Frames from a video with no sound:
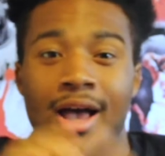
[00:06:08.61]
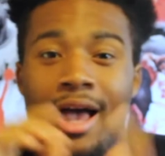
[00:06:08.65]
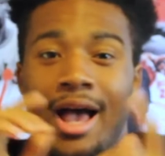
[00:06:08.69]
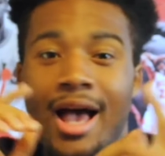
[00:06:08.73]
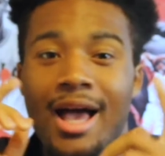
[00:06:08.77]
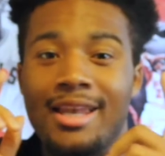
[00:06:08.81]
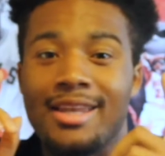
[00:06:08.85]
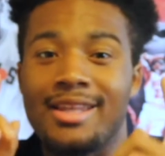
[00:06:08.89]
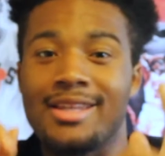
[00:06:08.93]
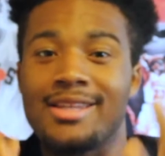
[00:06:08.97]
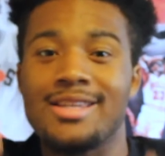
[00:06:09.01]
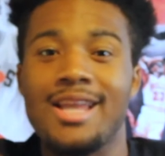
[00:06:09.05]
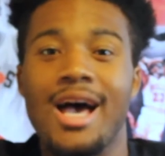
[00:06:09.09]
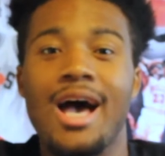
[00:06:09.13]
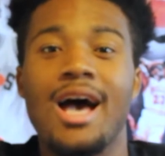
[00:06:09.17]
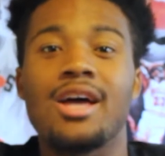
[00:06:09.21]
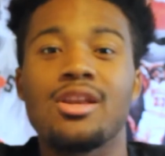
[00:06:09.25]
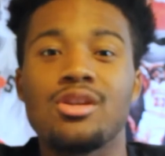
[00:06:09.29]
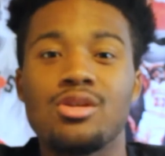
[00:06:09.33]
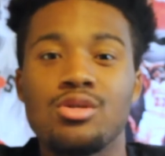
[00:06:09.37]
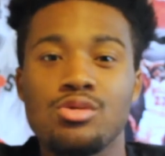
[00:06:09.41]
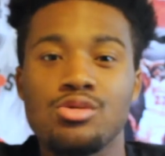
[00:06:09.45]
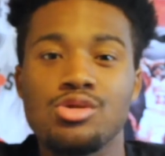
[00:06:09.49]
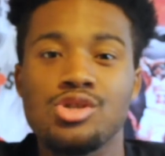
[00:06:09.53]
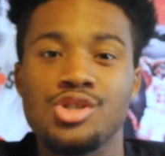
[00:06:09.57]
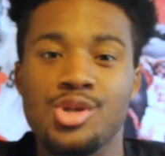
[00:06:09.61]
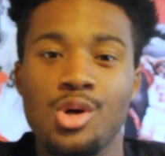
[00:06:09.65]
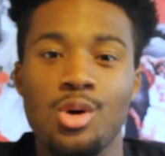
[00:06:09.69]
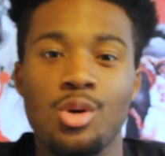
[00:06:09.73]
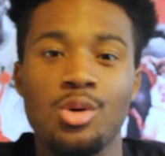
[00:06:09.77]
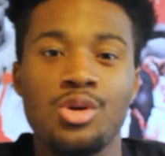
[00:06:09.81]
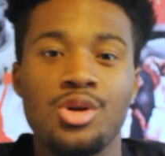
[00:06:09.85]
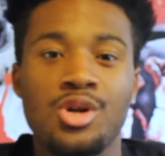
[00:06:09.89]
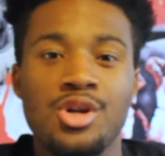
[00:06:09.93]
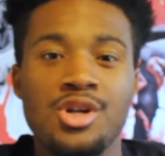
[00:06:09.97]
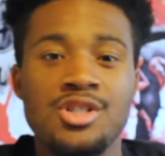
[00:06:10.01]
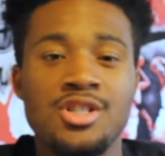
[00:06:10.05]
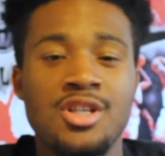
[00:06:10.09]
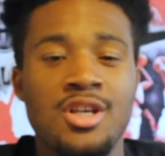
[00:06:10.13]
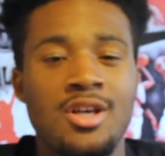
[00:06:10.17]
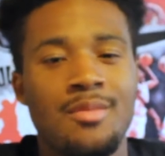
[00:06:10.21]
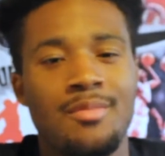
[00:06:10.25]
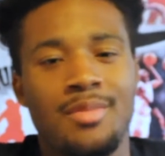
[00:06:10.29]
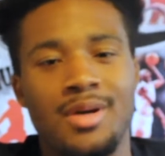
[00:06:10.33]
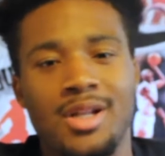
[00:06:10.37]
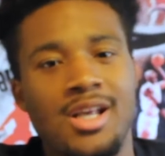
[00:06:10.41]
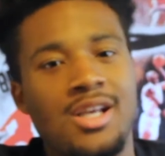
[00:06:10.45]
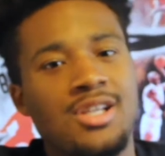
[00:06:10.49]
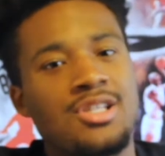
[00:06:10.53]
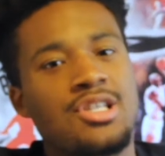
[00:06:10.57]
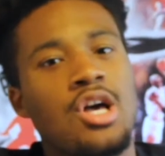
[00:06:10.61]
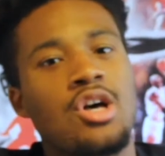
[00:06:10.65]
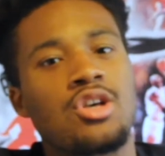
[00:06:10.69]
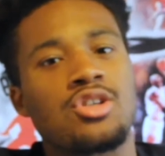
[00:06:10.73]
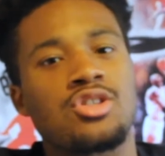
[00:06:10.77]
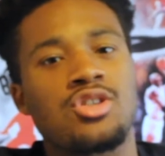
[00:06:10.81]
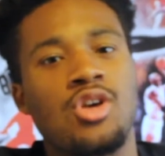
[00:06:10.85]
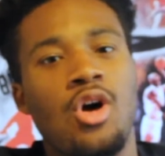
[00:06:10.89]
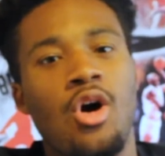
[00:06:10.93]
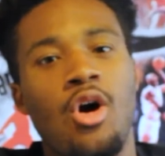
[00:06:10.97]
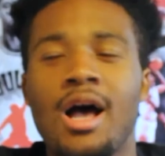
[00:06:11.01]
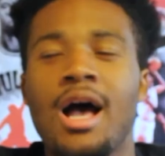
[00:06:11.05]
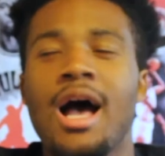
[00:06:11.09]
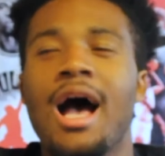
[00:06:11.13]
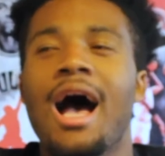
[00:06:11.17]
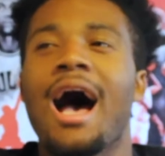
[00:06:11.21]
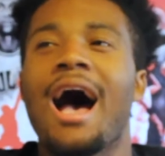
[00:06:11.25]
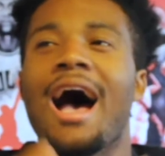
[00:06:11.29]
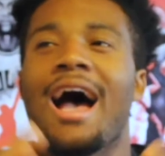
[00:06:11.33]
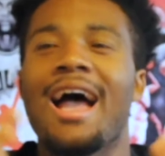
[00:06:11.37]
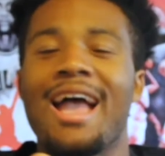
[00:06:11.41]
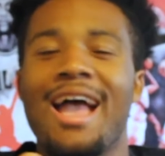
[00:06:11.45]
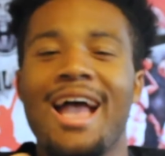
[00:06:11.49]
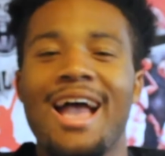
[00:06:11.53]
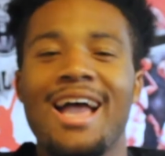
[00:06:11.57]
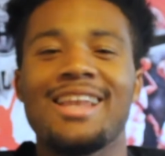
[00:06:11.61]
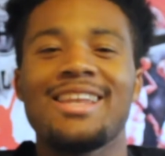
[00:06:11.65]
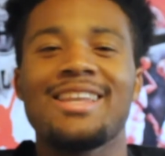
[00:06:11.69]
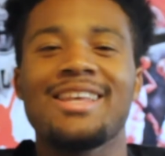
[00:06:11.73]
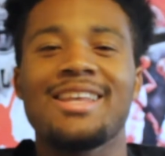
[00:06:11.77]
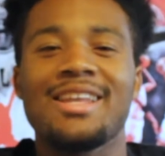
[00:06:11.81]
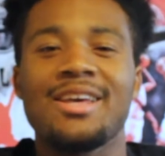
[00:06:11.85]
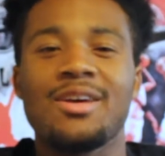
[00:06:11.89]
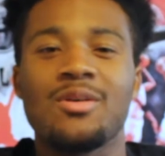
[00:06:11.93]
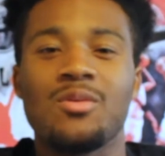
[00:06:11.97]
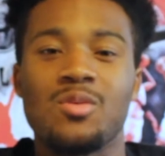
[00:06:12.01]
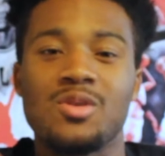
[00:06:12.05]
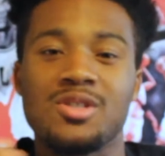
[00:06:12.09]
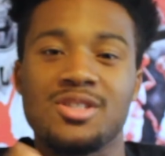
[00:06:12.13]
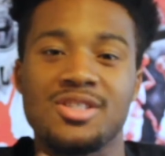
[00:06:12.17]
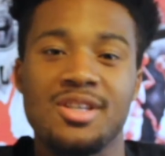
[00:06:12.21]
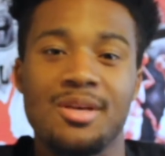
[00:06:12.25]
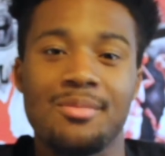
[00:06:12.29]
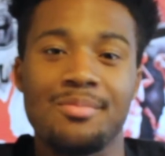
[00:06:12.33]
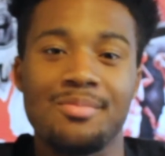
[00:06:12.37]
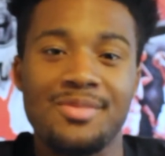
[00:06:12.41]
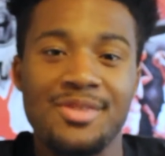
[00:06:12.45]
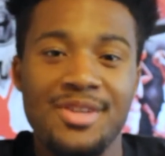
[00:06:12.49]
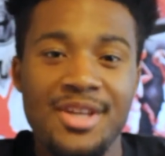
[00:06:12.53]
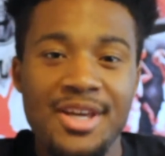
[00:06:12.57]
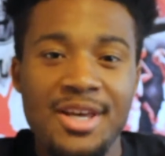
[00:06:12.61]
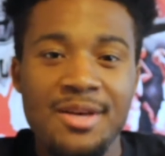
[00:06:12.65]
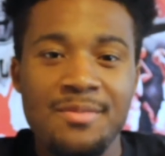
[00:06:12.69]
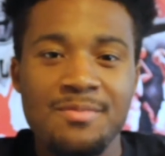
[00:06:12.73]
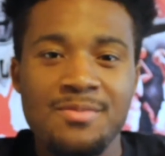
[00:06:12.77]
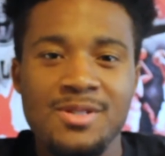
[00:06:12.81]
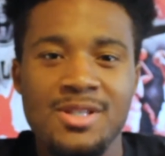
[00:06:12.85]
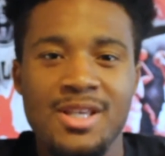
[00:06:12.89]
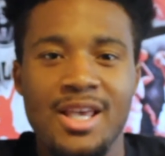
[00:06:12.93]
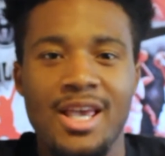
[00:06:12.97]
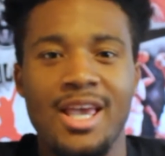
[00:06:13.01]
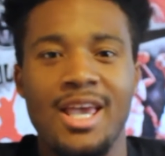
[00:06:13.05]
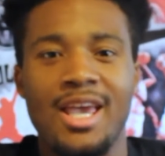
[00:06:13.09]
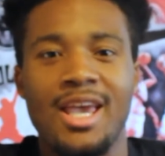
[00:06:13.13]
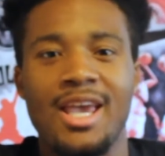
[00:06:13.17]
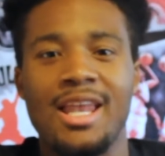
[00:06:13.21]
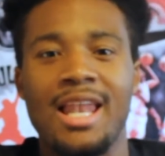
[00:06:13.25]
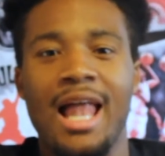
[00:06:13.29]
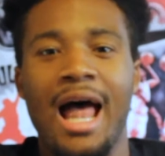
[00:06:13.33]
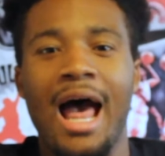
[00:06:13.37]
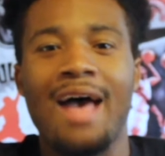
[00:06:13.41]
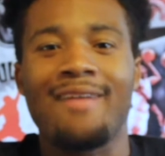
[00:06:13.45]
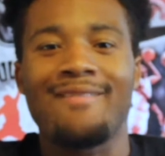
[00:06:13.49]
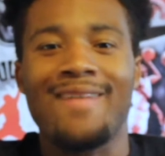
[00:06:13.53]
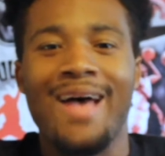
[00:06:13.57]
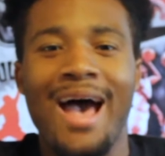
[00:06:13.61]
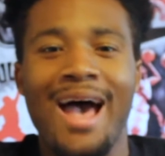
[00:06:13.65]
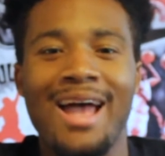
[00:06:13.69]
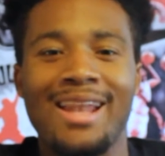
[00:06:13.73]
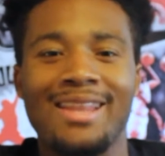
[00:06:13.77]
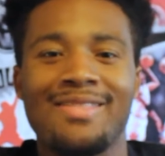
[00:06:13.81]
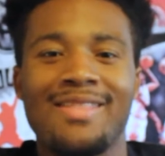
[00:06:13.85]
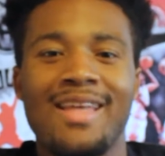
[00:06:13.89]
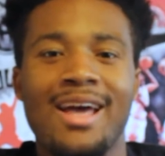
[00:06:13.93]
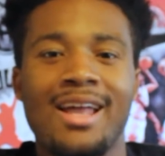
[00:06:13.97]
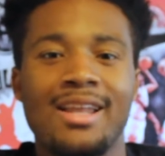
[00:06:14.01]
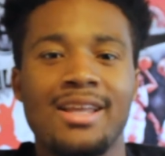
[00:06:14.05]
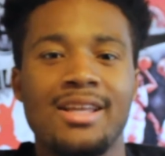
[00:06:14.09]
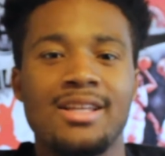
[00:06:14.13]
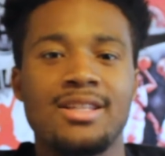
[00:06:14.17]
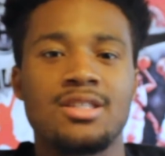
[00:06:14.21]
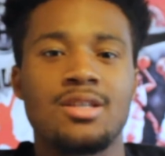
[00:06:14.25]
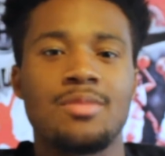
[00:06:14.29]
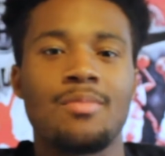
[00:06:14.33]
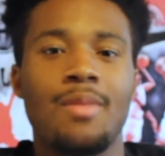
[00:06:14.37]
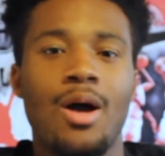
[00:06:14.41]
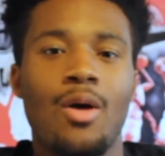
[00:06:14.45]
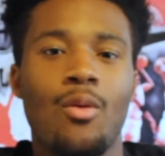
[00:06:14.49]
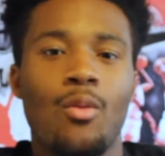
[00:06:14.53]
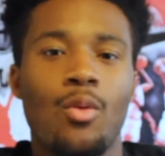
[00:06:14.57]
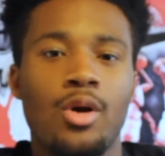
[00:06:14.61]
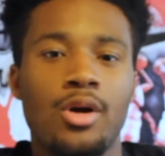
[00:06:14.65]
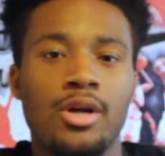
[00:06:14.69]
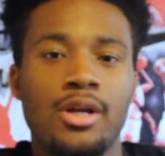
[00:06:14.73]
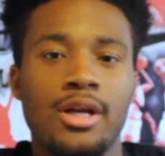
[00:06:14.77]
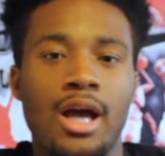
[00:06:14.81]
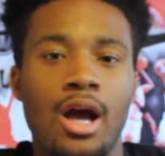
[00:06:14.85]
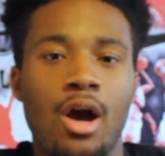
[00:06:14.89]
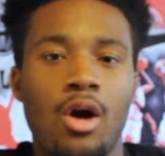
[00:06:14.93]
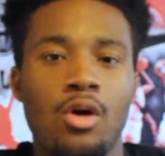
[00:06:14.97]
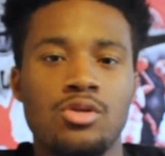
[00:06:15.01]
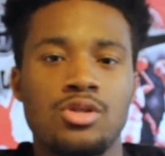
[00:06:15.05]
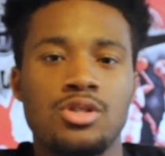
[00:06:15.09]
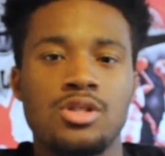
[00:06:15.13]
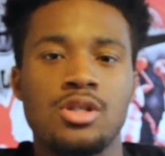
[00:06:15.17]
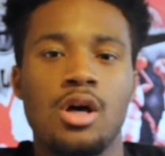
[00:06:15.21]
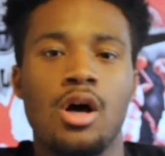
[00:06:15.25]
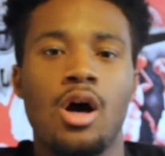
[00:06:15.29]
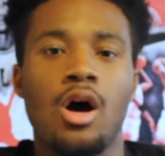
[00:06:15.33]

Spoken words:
I did not do shoulders, but as y'all saw, I ended it with some dips, and I've added that into my workouts.